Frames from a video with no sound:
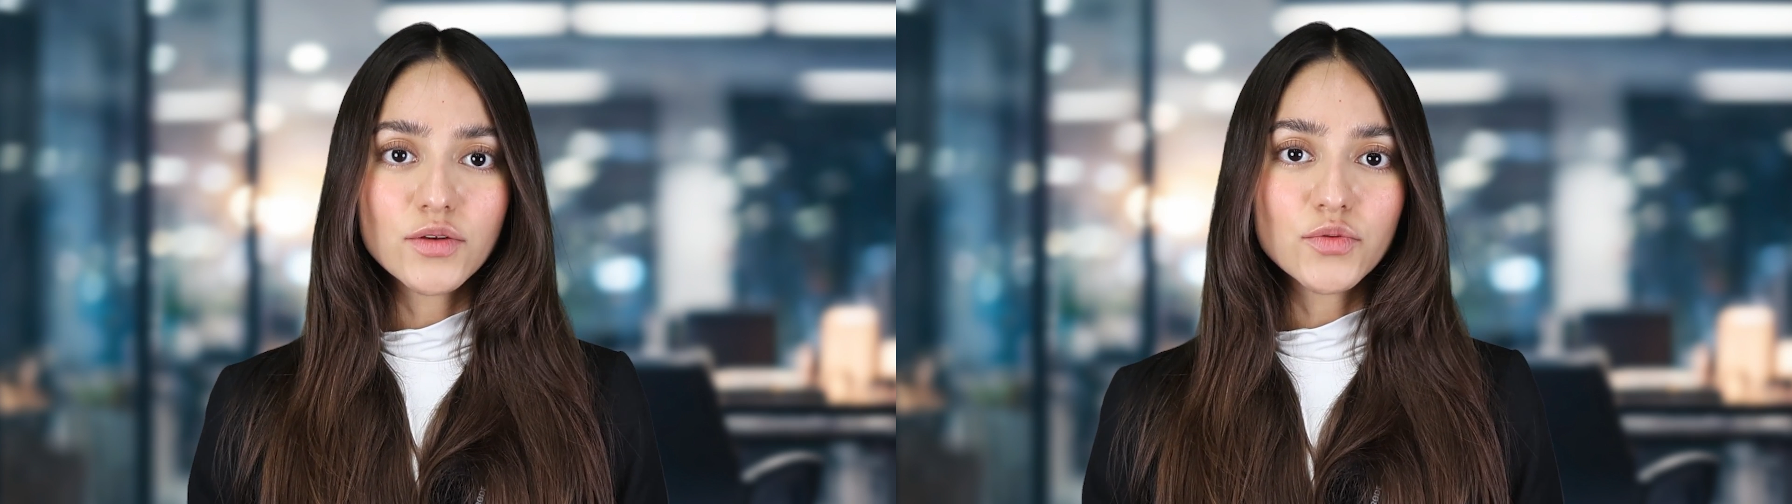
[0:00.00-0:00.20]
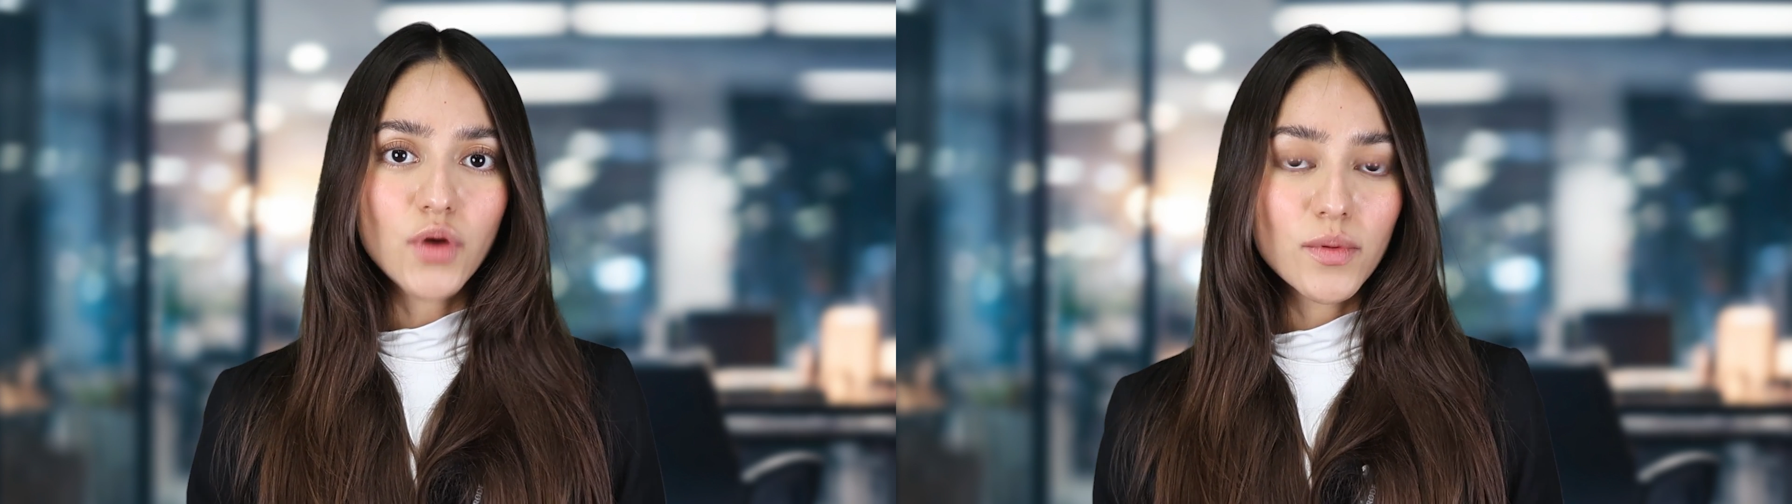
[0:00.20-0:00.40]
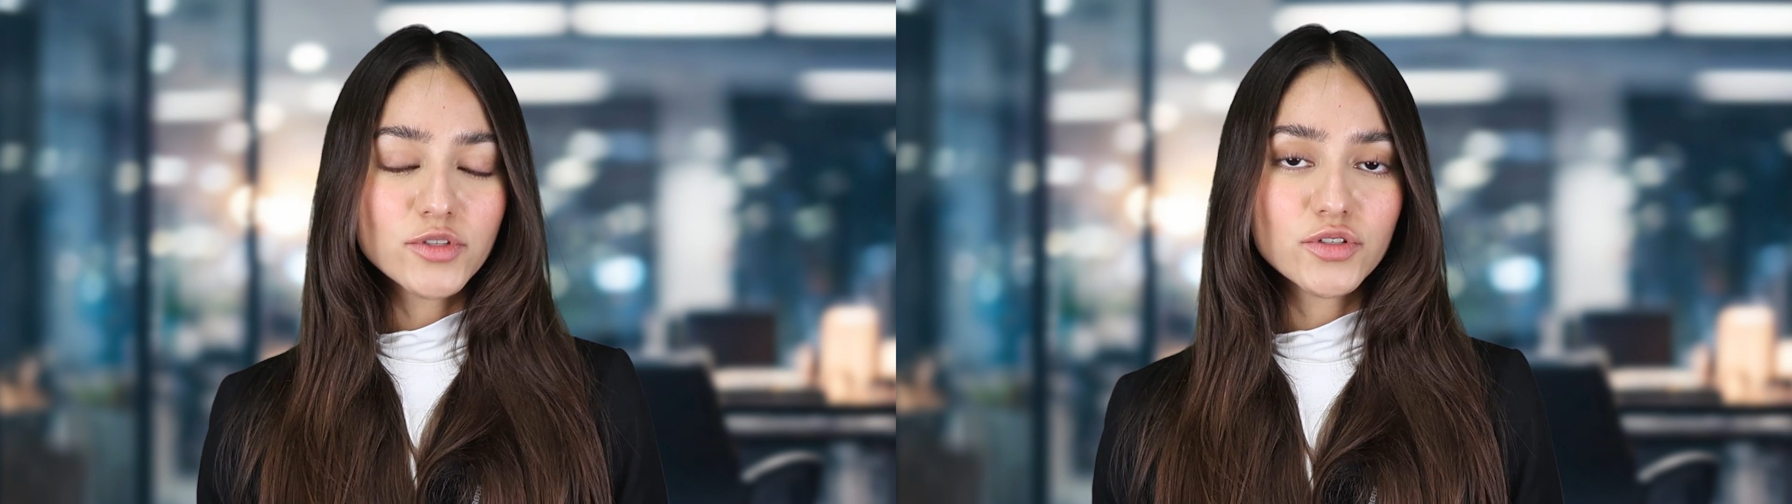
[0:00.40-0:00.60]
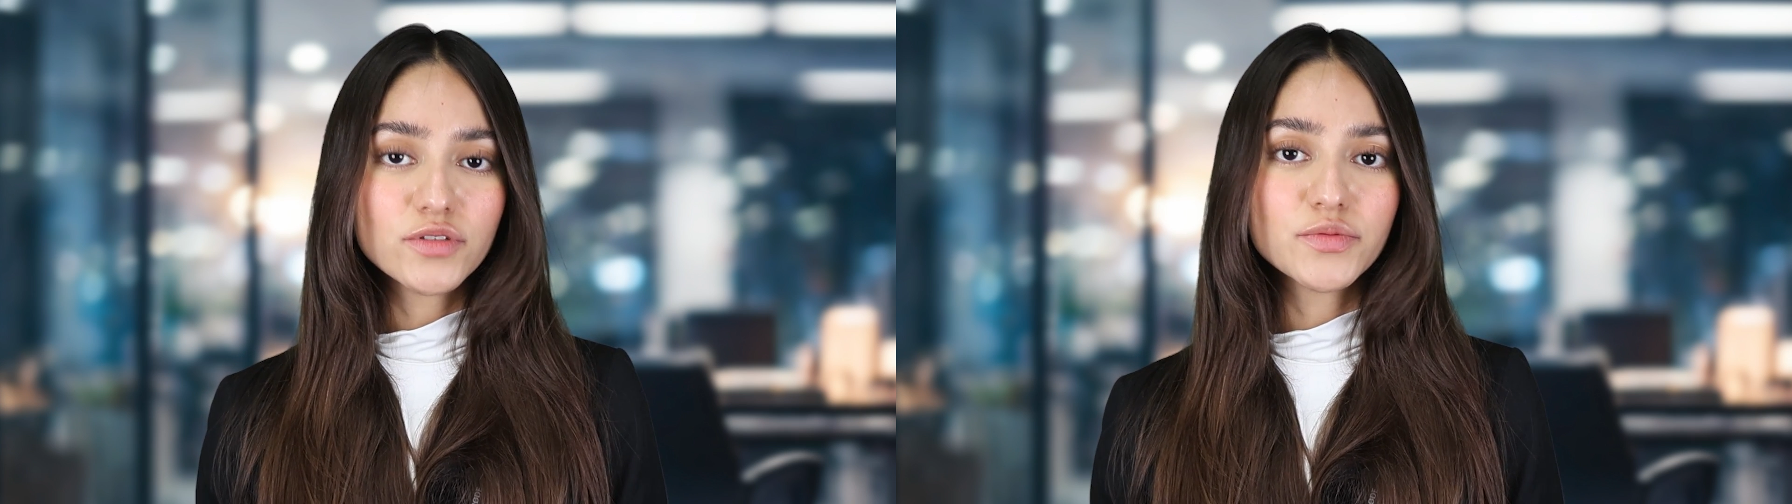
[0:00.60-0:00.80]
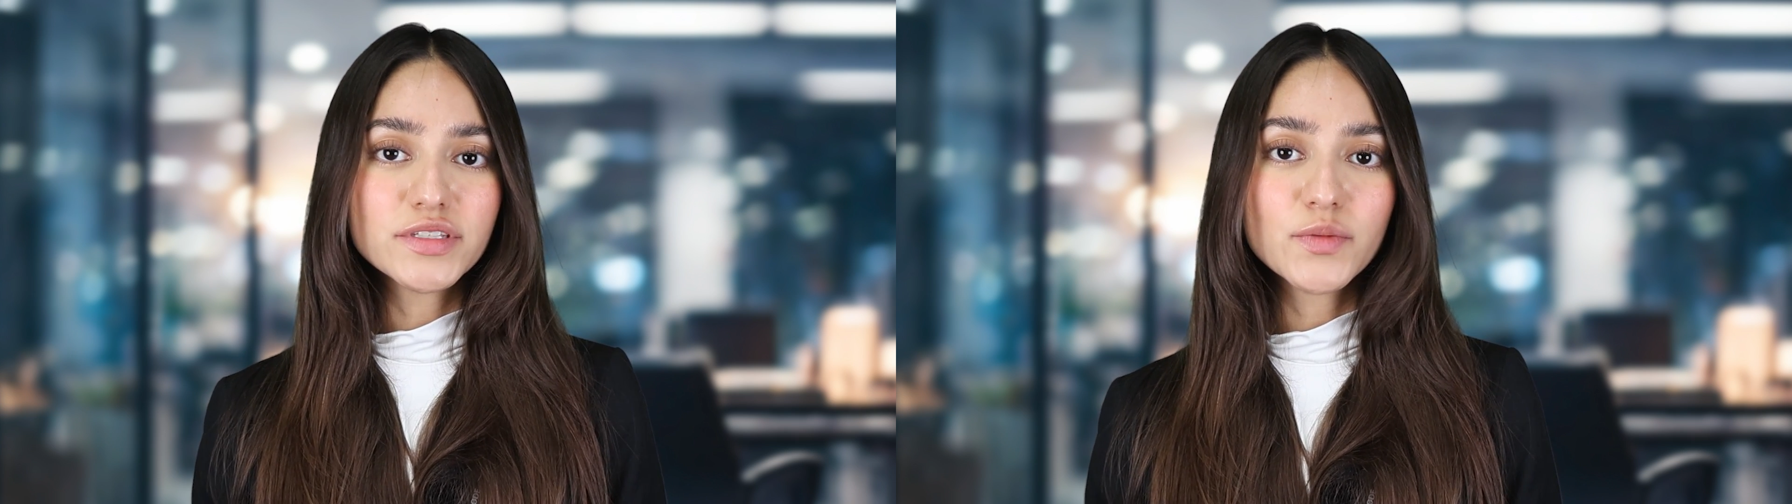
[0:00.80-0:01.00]
the robot
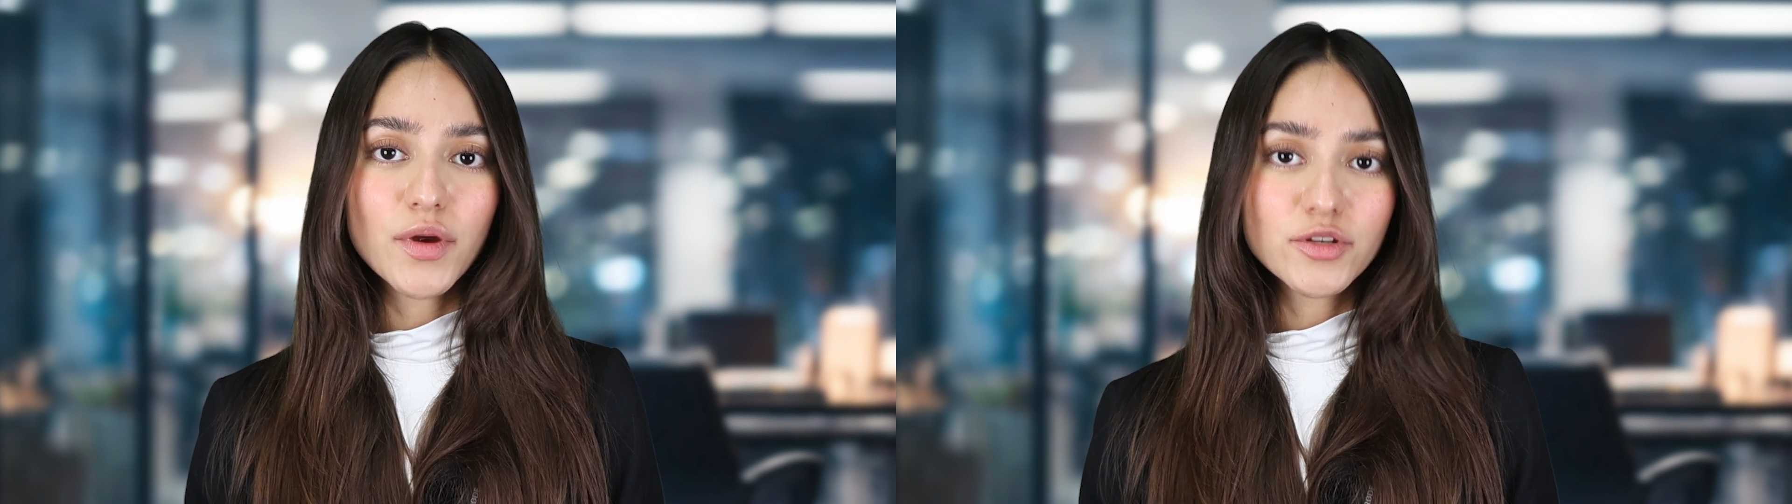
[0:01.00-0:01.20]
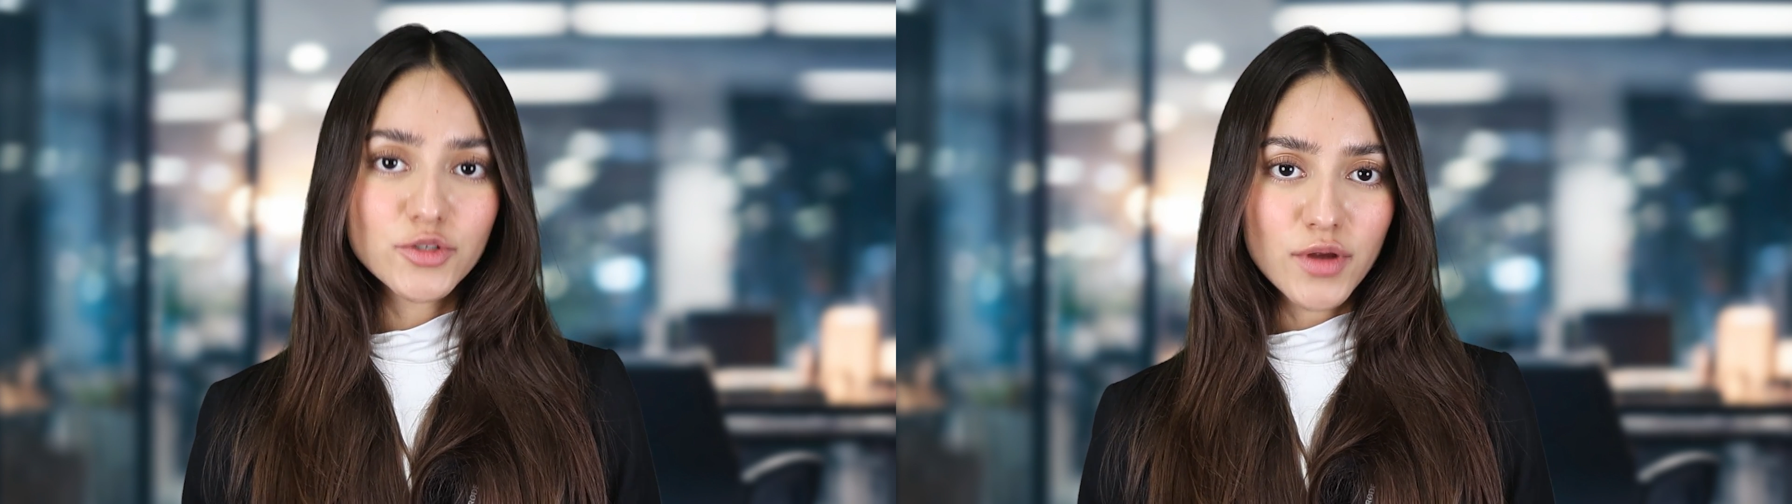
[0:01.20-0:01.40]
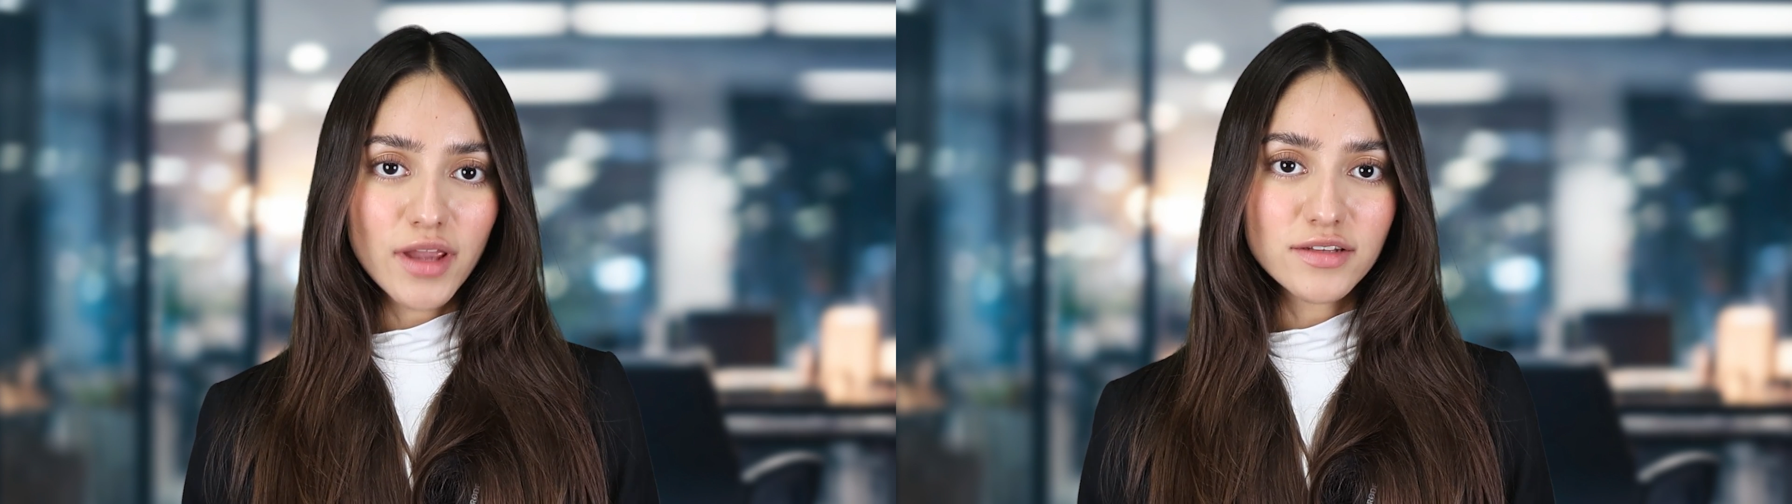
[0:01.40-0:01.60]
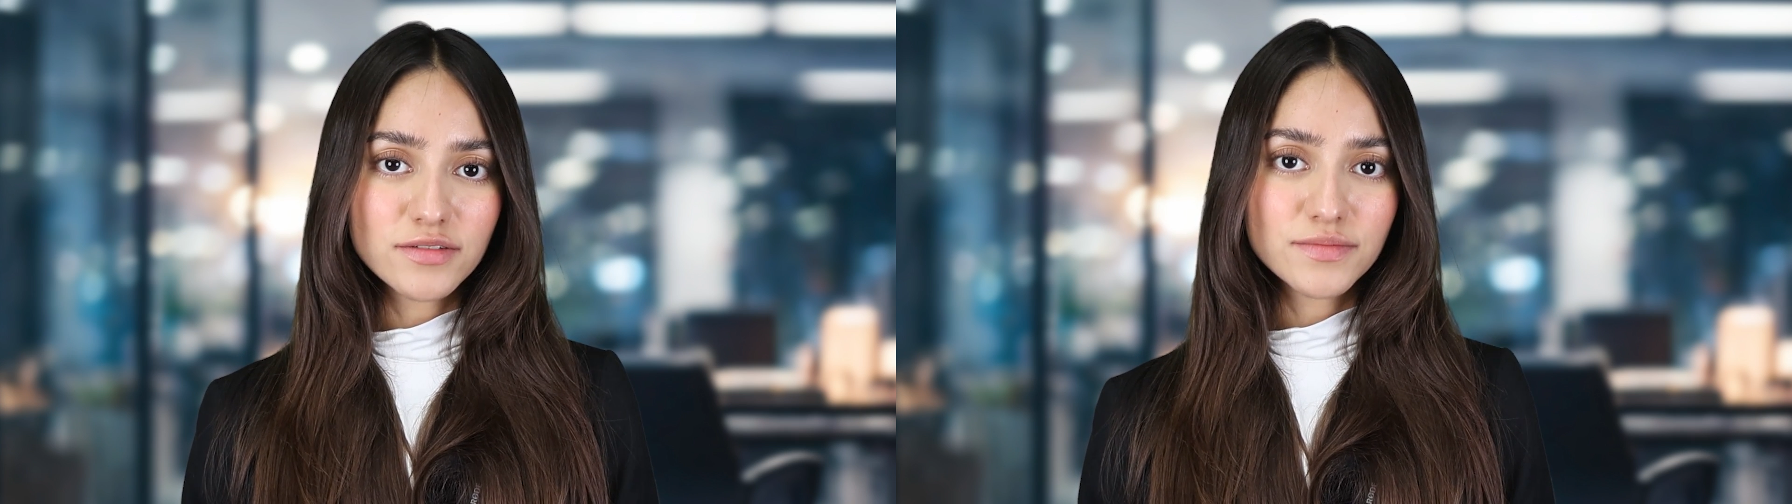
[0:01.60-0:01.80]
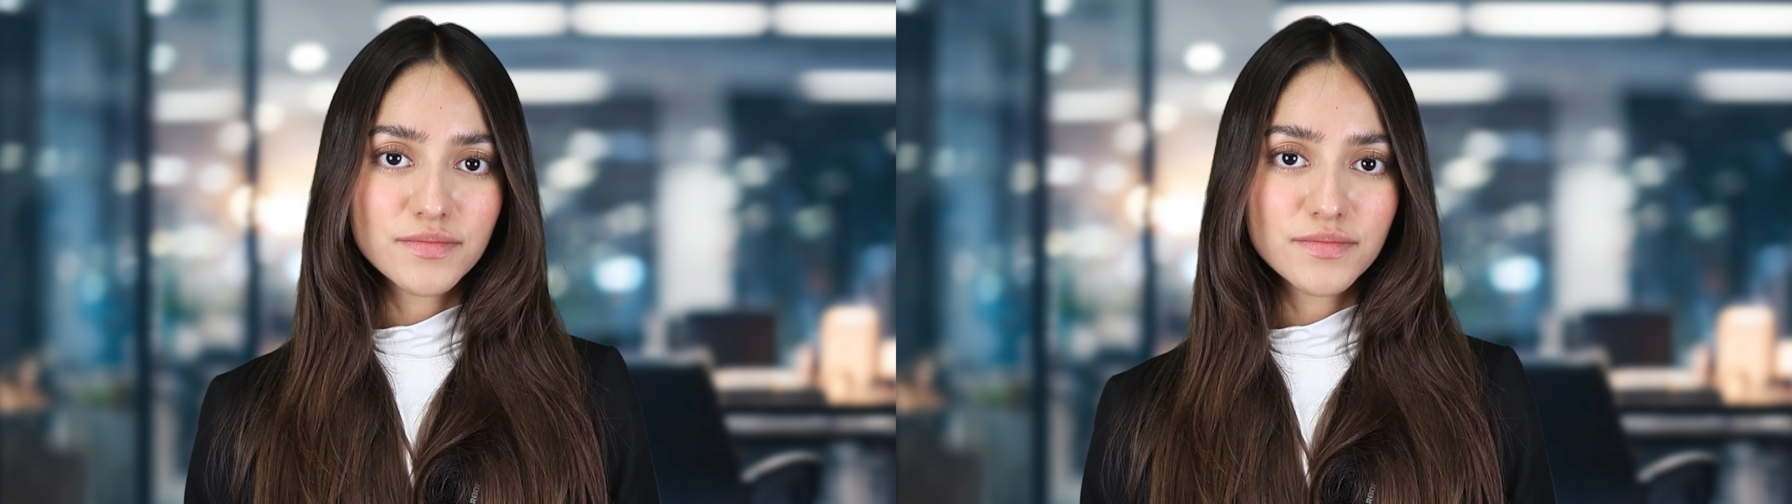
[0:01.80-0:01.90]
should risk per trade.